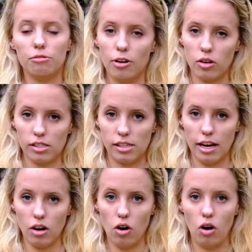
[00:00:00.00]

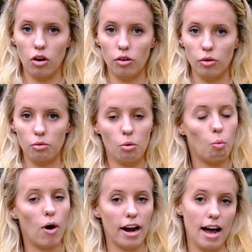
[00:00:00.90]
focusing on
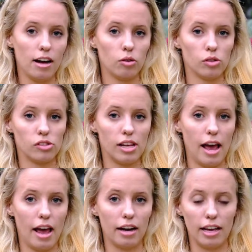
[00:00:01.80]
wide angles
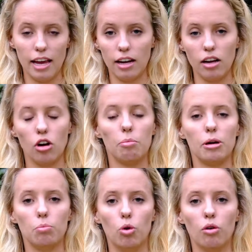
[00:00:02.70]
and getting a little bit
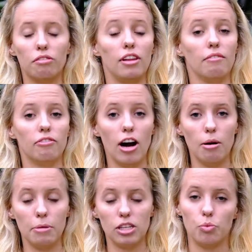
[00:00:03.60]
more of the
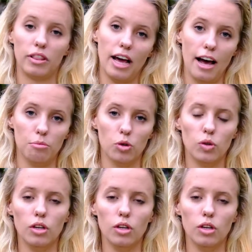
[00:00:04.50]
environment with the animal.